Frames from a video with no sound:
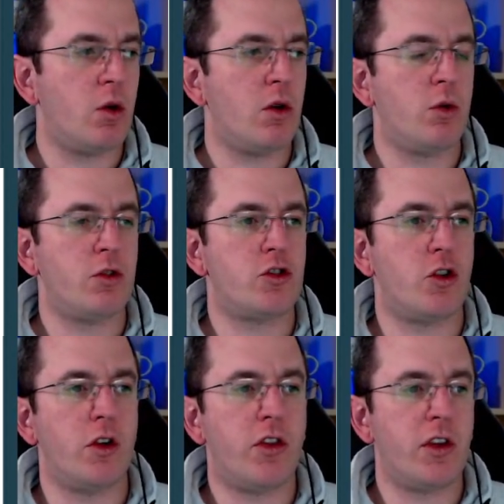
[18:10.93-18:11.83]
who
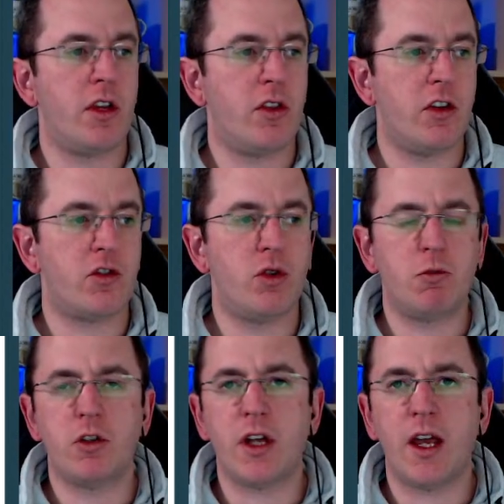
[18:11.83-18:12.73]
joined the stream
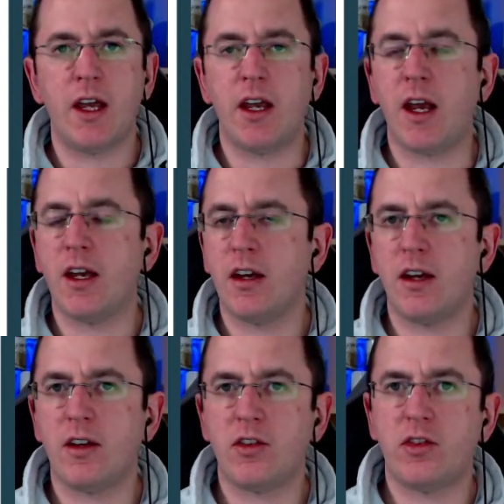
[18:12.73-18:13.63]
today
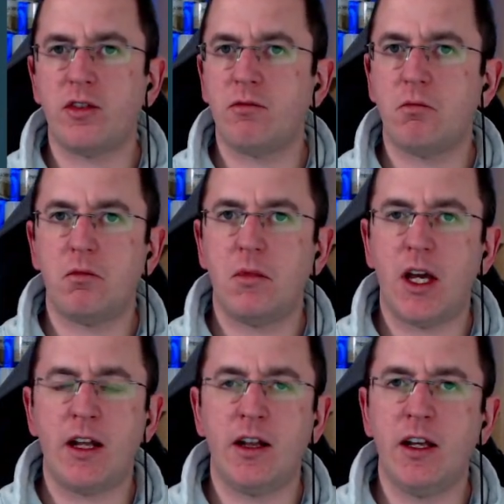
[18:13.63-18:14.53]
is
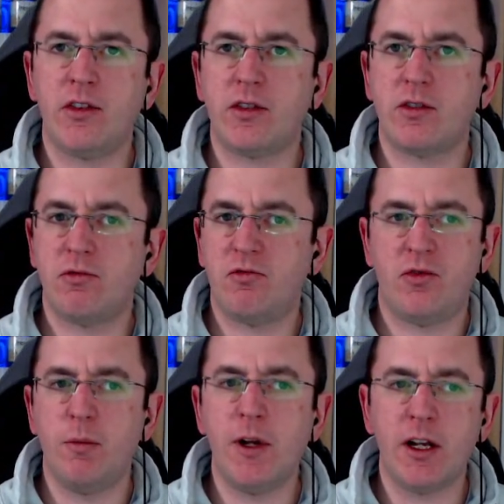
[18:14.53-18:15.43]
at least
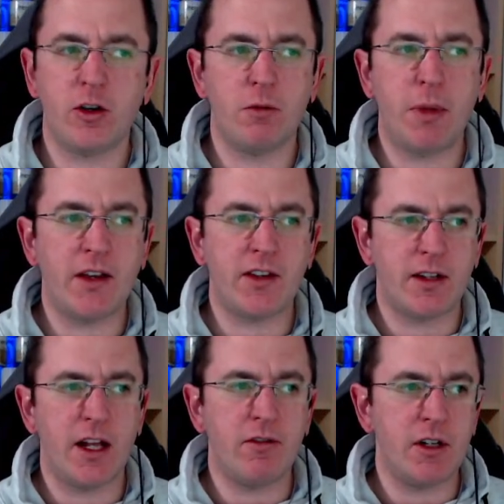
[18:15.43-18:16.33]
familiar on a basic
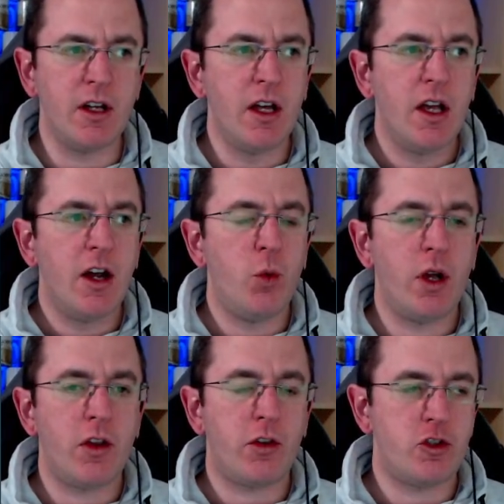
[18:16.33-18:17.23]
level
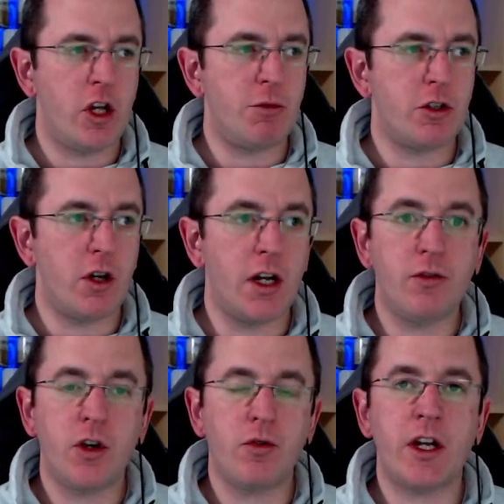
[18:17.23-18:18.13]
with JPQL.
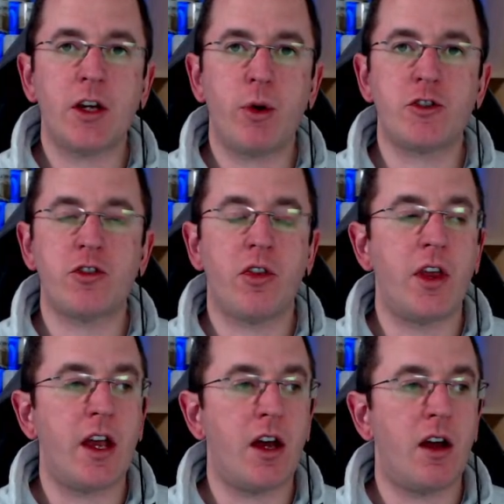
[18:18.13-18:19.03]
If you have any questions
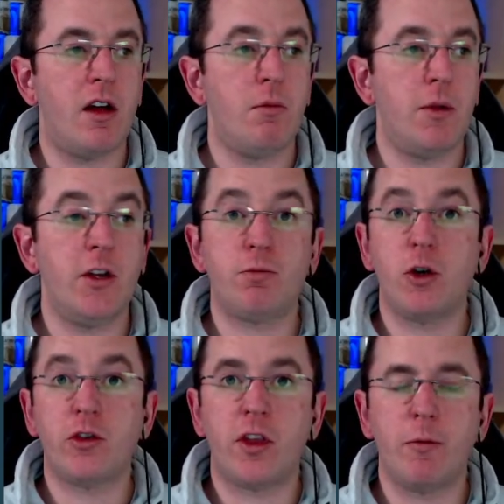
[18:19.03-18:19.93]
there, please
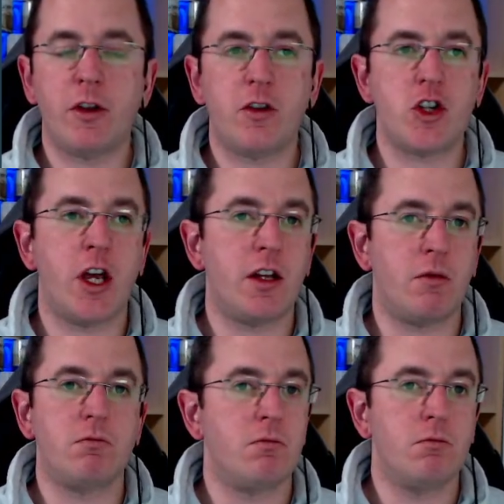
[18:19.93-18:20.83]
post them in the chat.
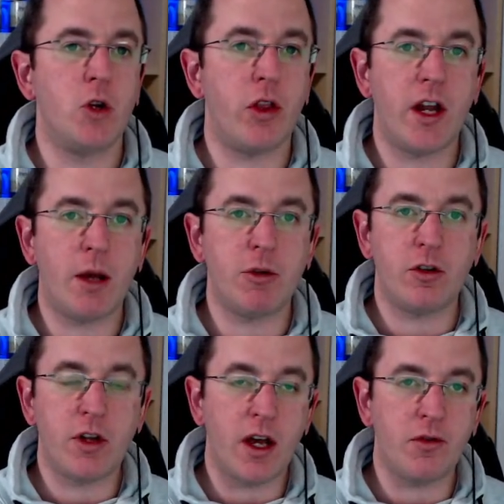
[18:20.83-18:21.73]
More than happy to
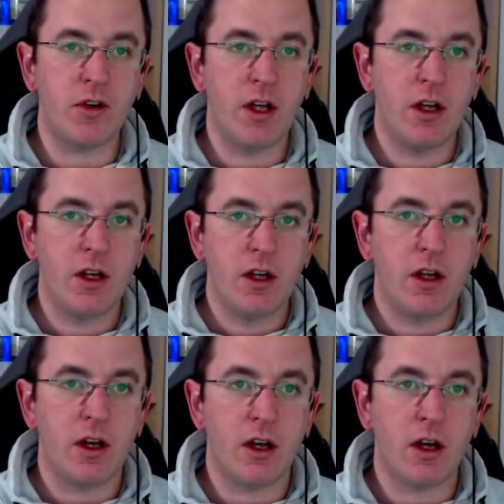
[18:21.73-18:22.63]
dive
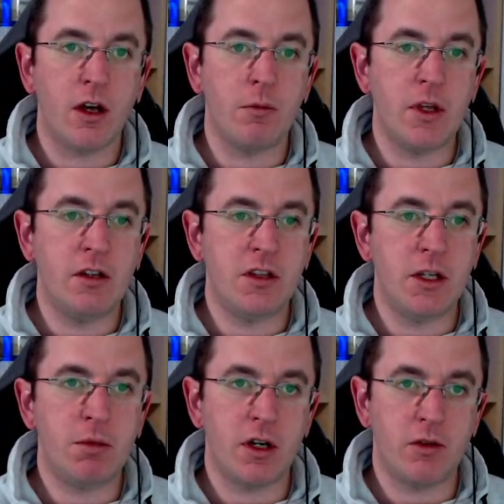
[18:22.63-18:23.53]

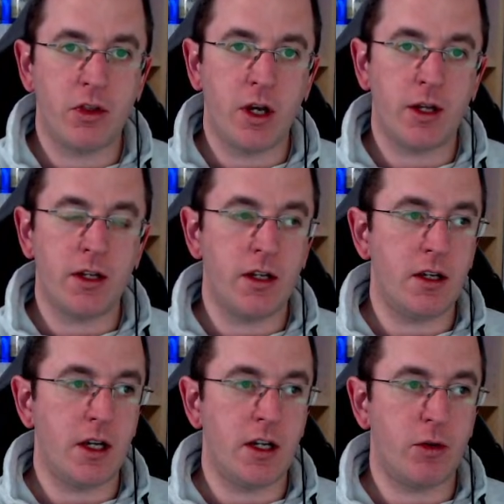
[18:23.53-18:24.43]
deeper if there are
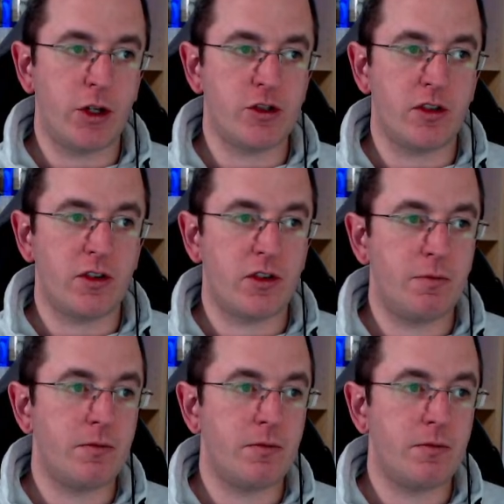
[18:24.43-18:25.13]
any questions.